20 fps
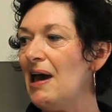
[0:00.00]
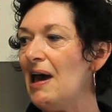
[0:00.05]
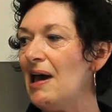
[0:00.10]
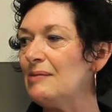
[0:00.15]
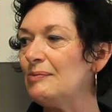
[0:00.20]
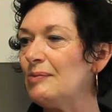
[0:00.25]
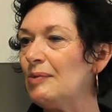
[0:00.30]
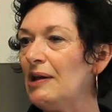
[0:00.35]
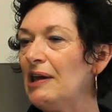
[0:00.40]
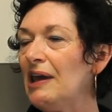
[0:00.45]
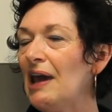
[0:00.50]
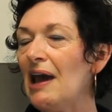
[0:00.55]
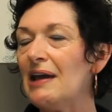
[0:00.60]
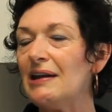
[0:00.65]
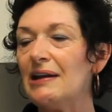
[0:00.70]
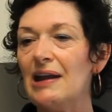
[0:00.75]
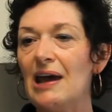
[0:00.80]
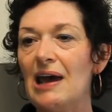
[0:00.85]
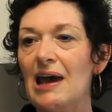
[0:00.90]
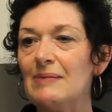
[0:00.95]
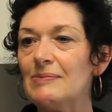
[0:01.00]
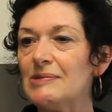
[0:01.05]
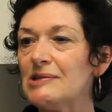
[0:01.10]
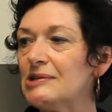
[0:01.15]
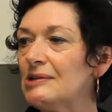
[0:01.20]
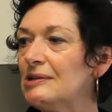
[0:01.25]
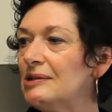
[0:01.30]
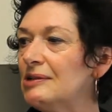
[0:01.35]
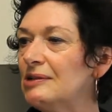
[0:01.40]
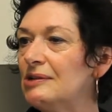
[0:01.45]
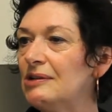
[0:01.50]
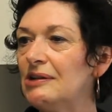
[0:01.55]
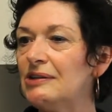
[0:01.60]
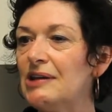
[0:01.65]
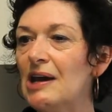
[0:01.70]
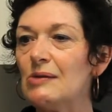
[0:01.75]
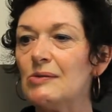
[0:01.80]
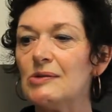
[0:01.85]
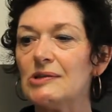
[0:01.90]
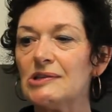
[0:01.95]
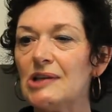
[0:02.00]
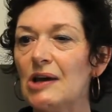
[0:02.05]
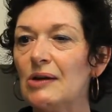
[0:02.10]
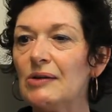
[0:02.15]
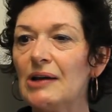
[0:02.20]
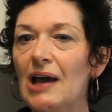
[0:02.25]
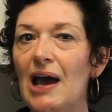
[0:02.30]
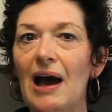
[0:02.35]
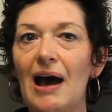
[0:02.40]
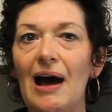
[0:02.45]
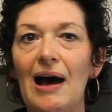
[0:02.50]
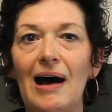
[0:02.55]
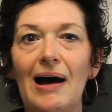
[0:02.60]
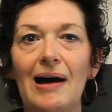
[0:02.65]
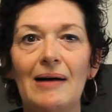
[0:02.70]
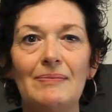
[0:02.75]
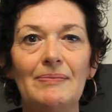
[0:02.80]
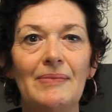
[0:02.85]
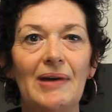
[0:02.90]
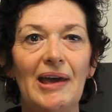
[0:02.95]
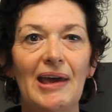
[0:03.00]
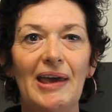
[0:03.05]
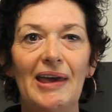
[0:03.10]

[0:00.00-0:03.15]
and we had they were so calm.